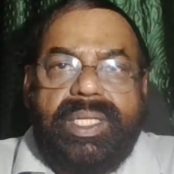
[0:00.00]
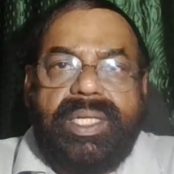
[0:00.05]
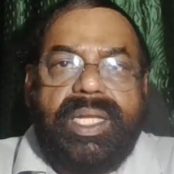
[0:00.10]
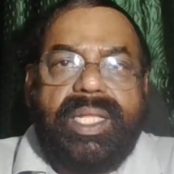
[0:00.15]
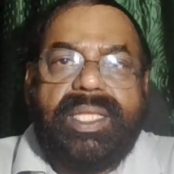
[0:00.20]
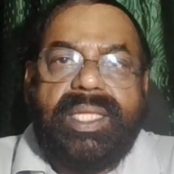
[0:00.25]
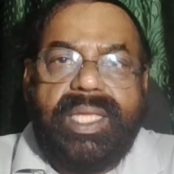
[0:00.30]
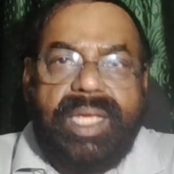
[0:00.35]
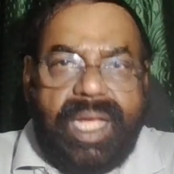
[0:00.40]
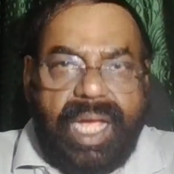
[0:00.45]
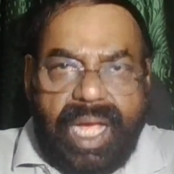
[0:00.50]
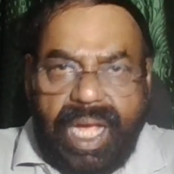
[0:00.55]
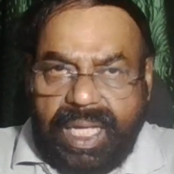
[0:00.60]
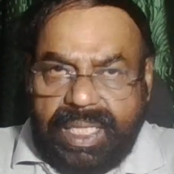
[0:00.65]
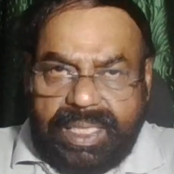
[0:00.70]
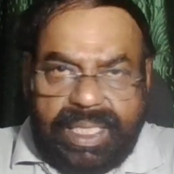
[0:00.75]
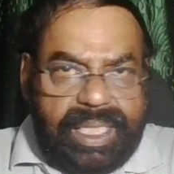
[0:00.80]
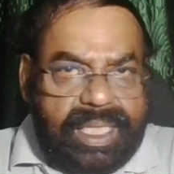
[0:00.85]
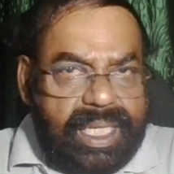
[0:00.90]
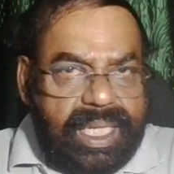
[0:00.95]
Nothing
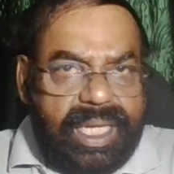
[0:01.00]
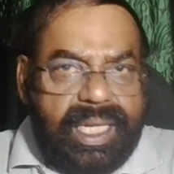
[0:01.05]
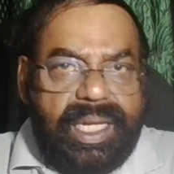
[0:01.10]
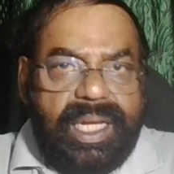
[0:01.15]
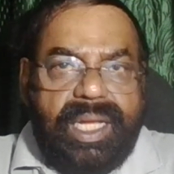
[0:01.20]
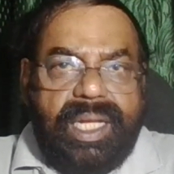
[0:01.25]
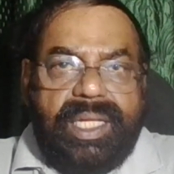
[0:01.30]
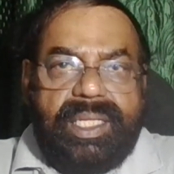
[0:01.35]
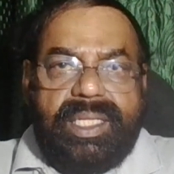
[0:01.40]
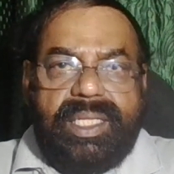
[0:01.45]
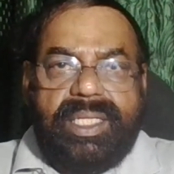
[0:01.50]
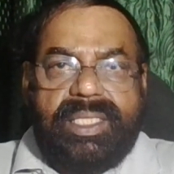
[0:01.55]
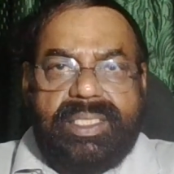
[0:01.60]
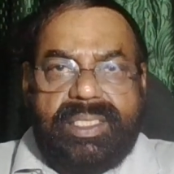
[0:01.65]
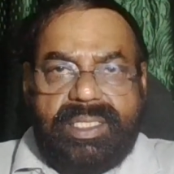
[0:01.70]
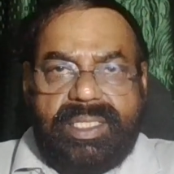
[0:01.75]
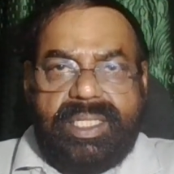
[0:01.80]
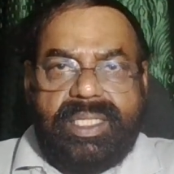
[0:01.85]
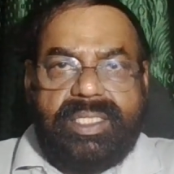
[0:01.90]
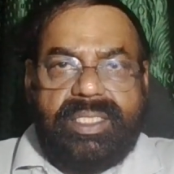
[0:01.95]
other than the
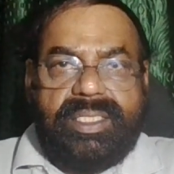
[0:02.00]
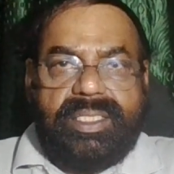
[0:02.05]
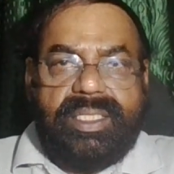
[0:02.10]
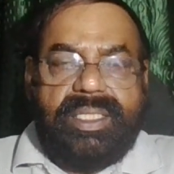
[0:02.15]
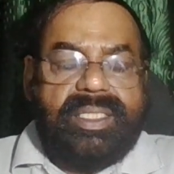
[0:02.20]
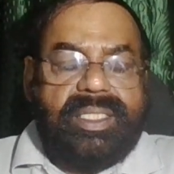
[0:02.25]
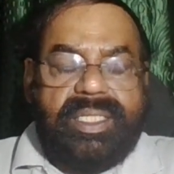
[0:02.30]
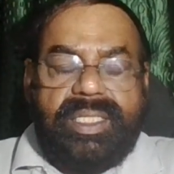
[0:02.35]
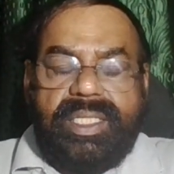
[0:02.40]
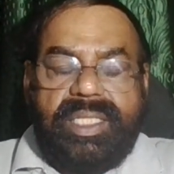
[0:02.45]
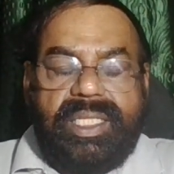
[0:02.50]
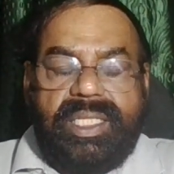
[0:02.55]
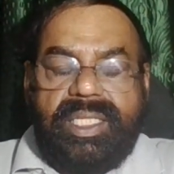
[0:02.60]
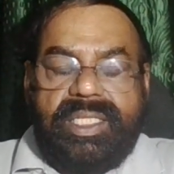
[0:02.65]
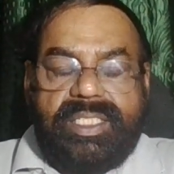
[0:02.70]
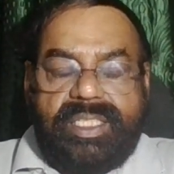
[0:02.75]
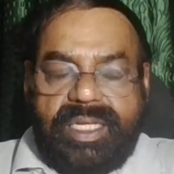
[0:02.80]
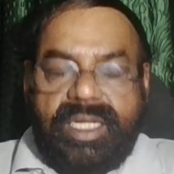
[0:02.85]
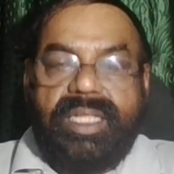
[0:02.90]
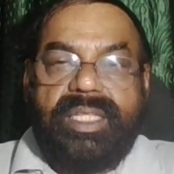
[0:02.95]
structure, the
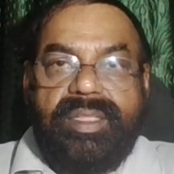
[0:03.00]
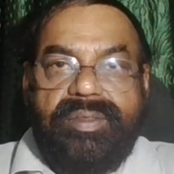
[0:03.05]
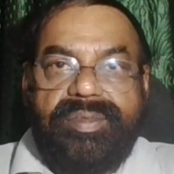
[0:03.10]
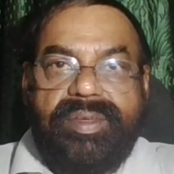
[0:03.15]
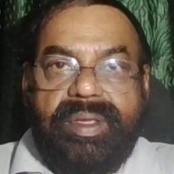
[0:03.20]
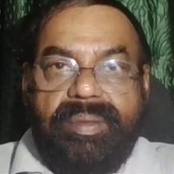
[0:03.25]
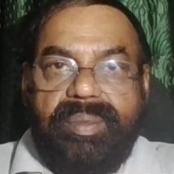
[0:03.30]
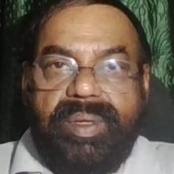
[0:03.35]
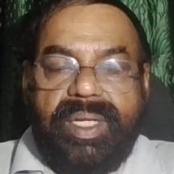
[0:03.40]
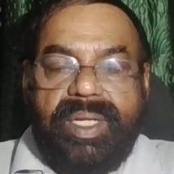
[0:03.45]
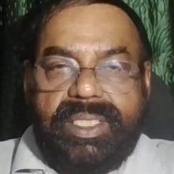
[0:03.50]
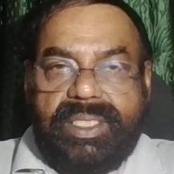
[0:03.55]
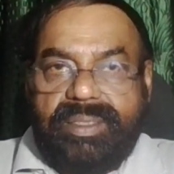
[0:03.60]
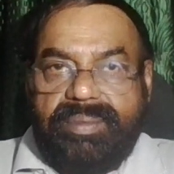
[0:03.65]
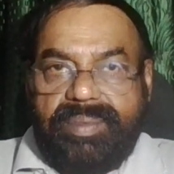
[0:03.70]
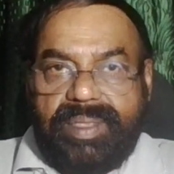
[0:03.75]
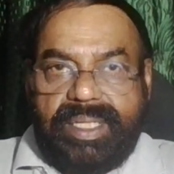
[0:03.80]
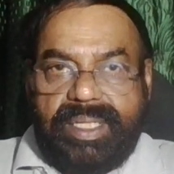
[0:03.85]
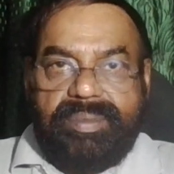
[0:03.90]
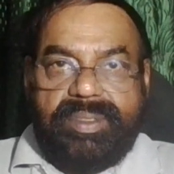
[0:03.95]
strength of
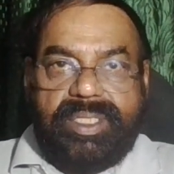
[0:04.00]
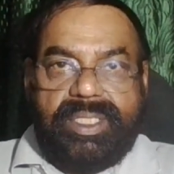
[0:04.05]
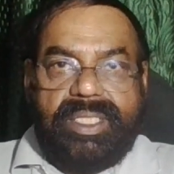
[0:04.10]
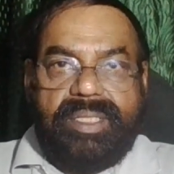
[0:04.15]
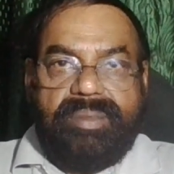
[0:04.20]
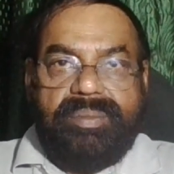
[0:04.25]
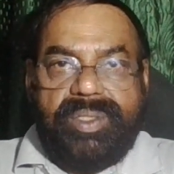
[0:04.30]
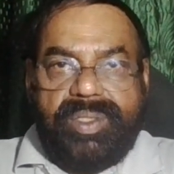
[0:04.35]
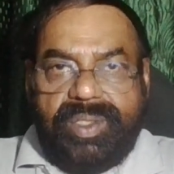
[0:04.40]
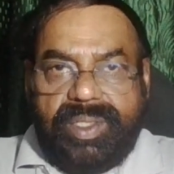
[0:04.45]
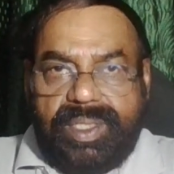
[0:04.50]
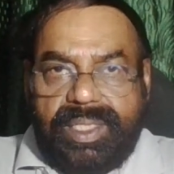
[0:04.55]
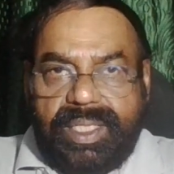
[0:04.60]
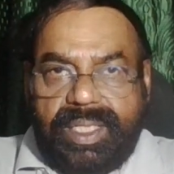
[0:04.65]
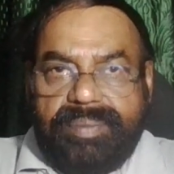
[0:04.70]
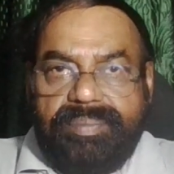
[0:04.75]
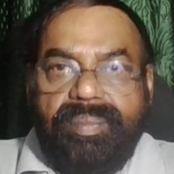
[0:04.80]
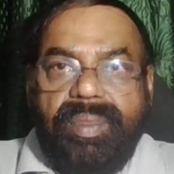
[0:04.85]
communism kept them together.